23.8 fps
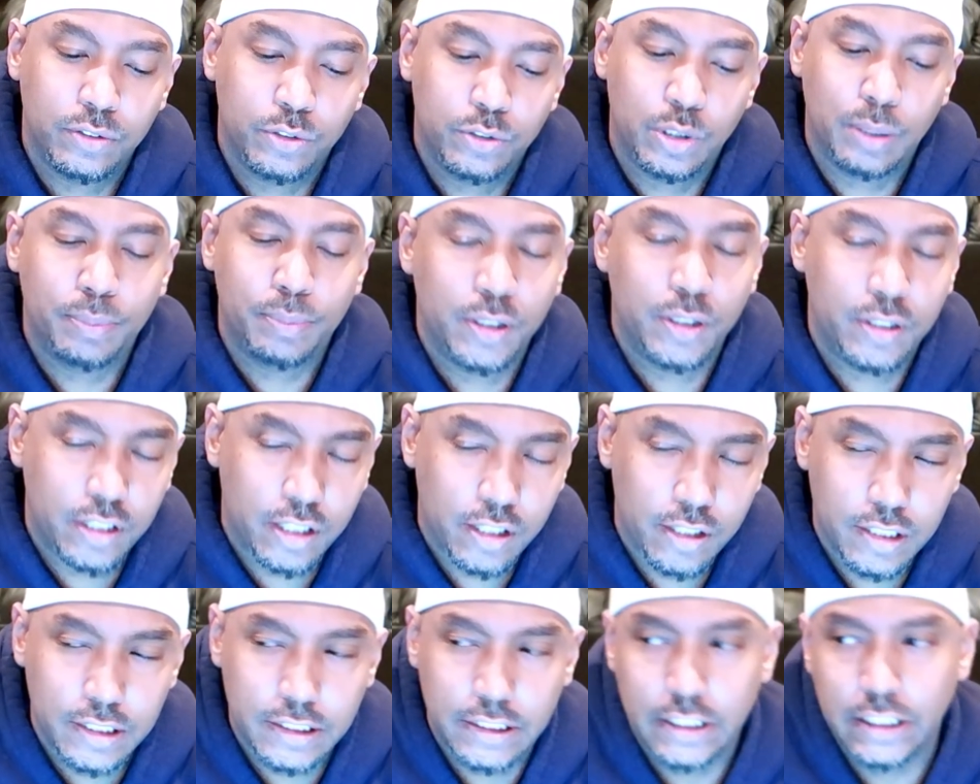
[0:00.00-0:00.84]

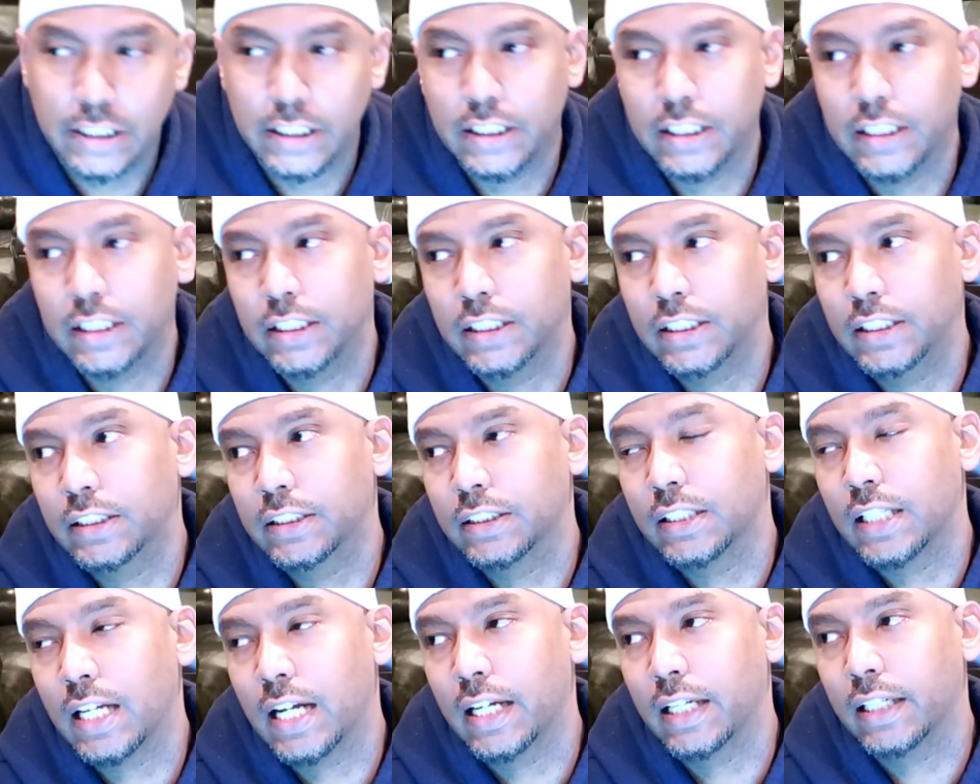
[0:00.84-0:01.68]

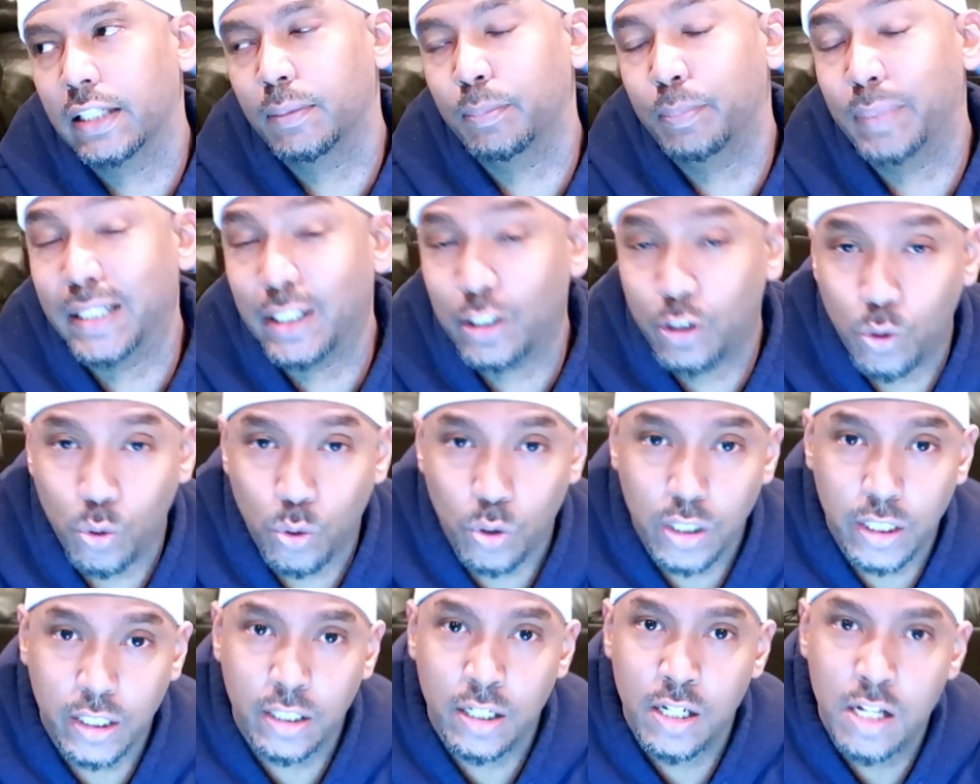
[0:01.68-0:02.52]
cryptocurrencies like
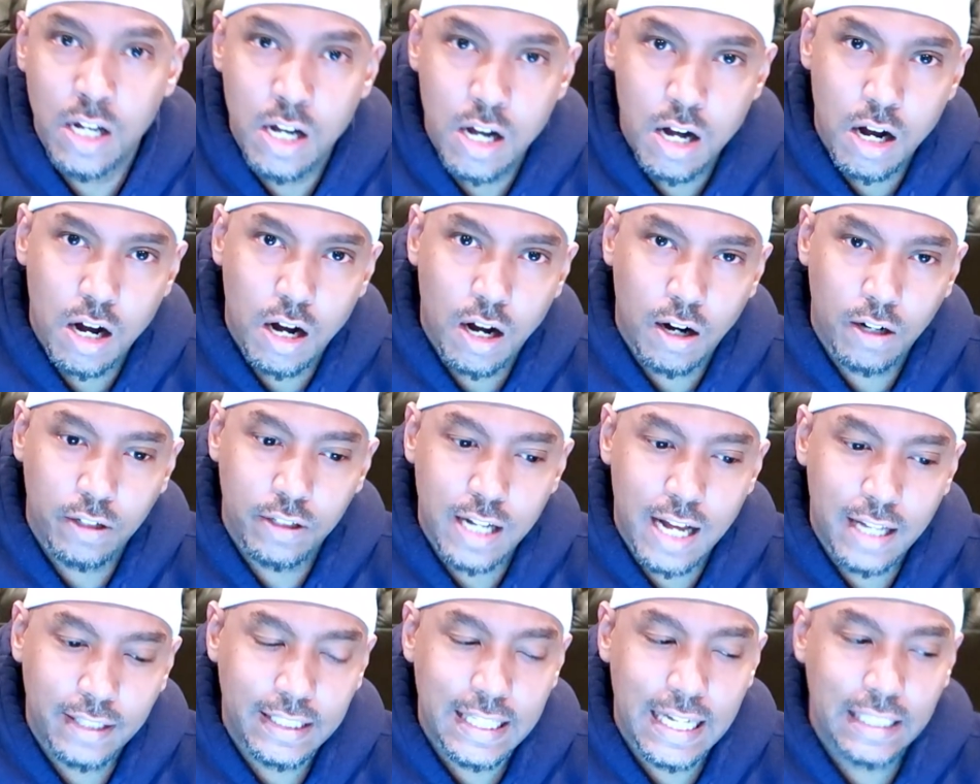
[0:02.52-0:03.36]
Bitcoin are
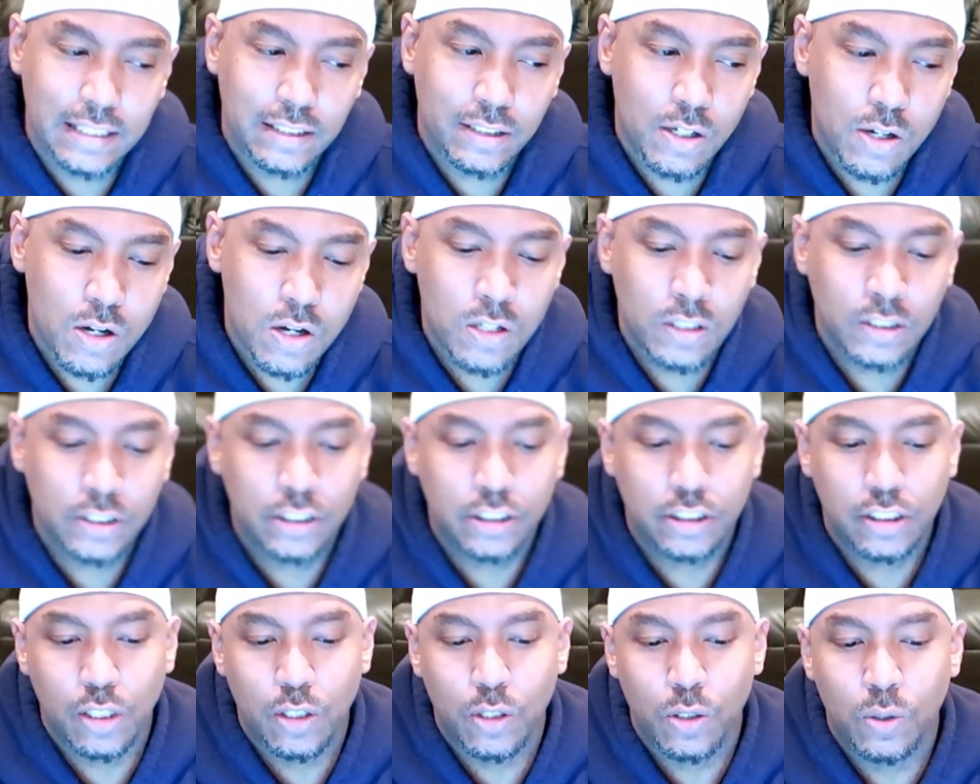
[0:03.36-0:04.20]
not that long,
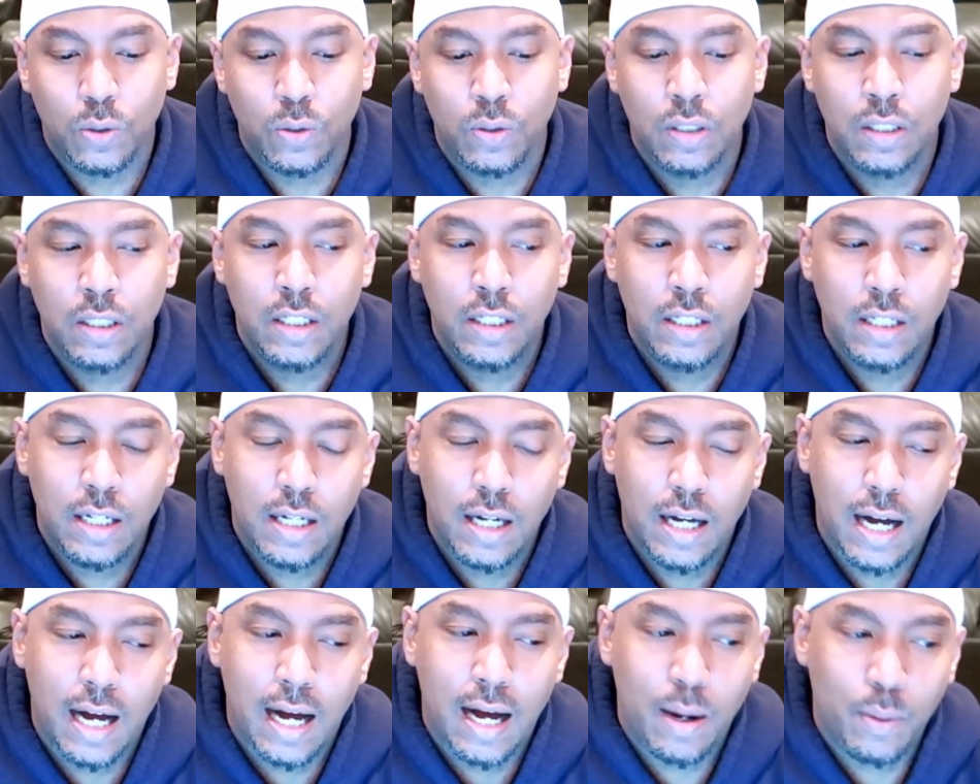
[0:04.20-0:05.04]
so
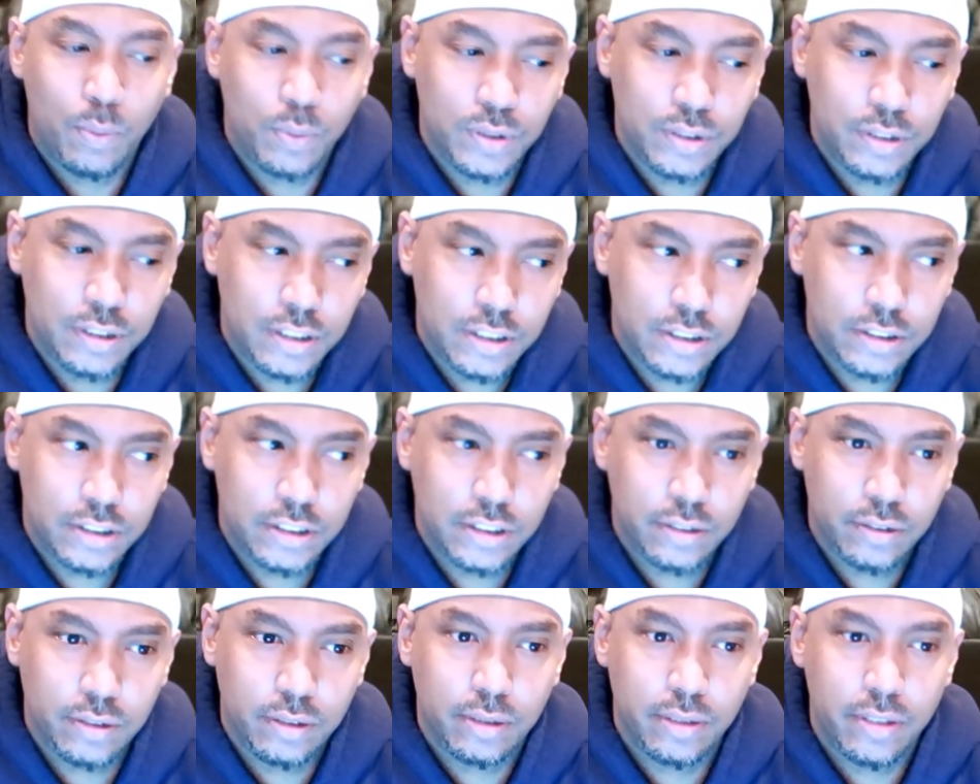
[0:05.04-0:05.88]
I wouldn't
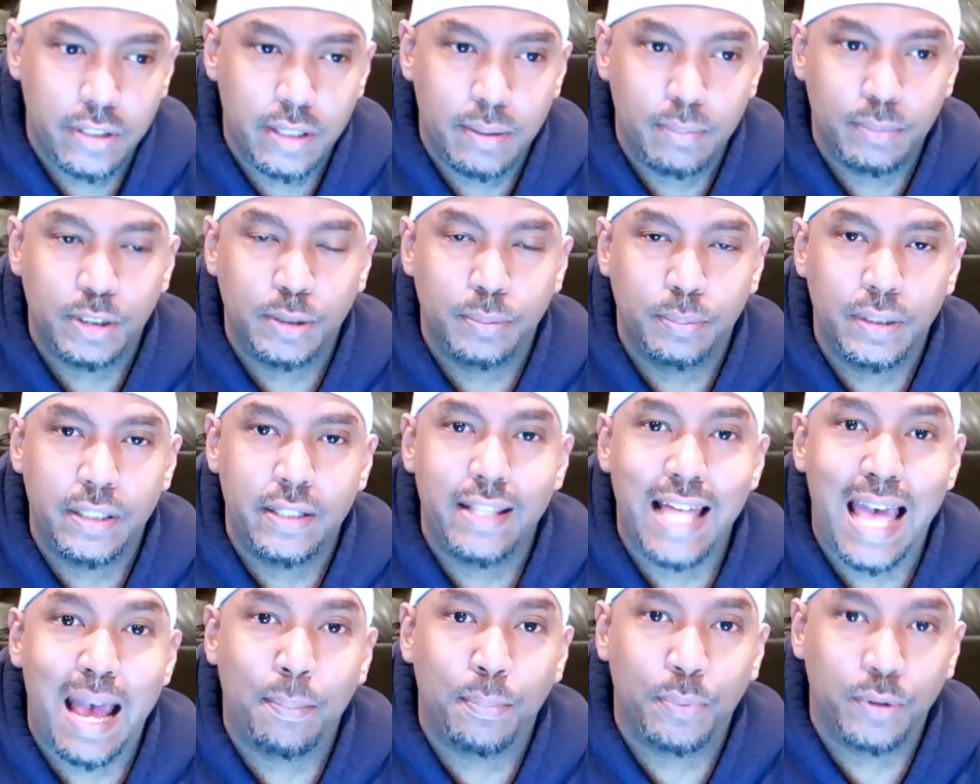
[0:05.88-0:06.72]
consider them to be
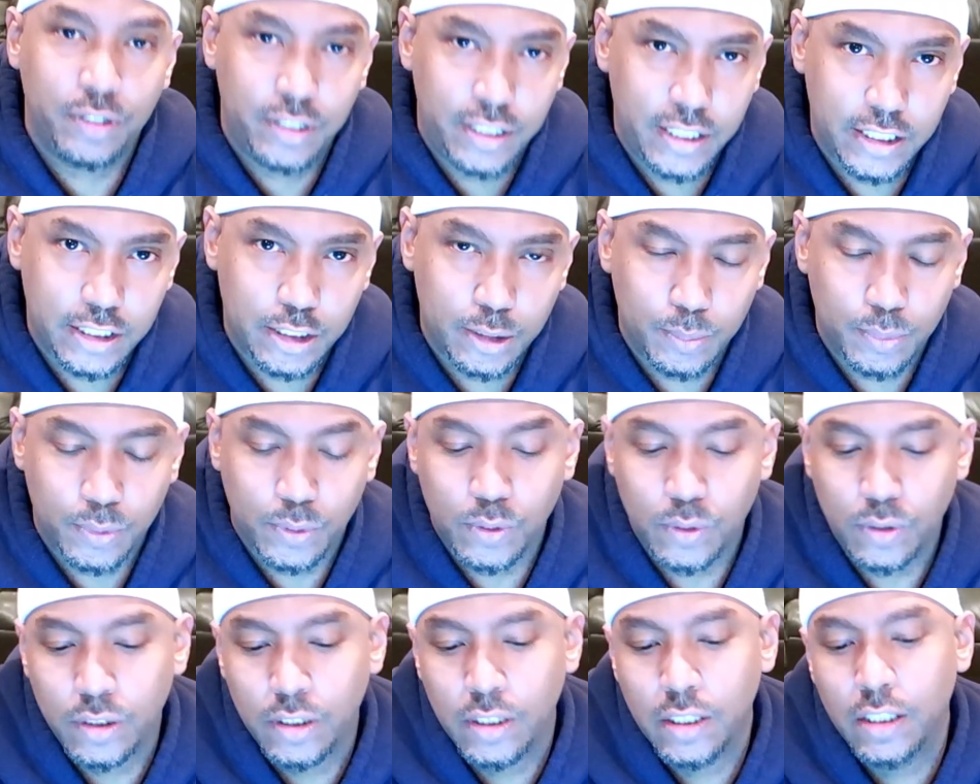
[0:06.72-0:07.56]
that
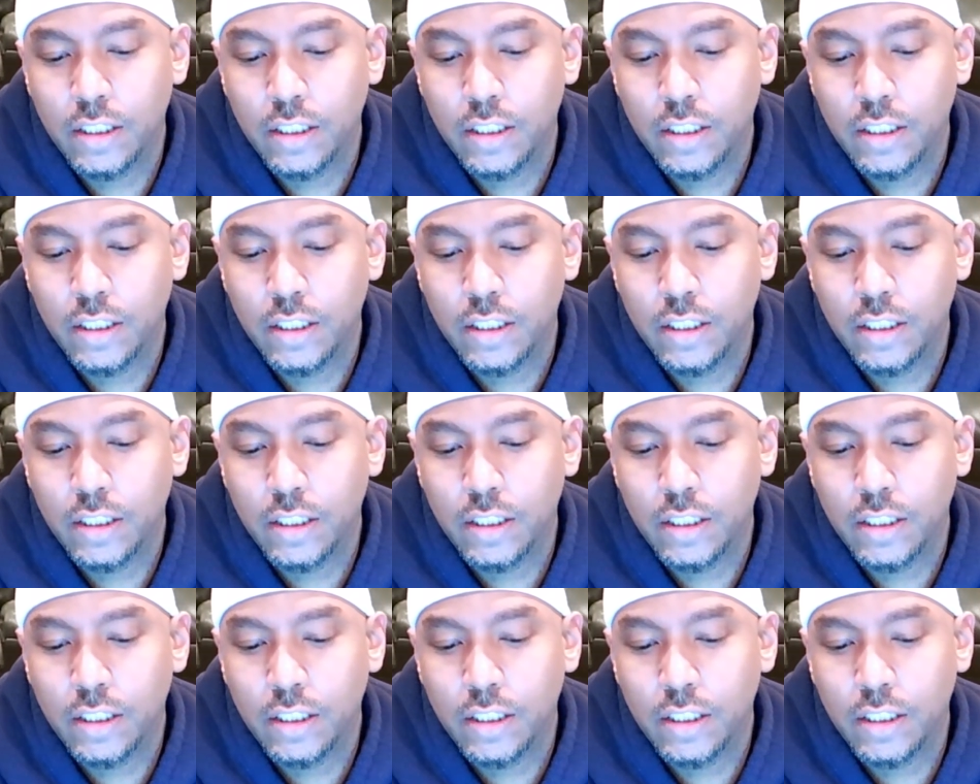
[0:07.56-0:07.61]
predictable.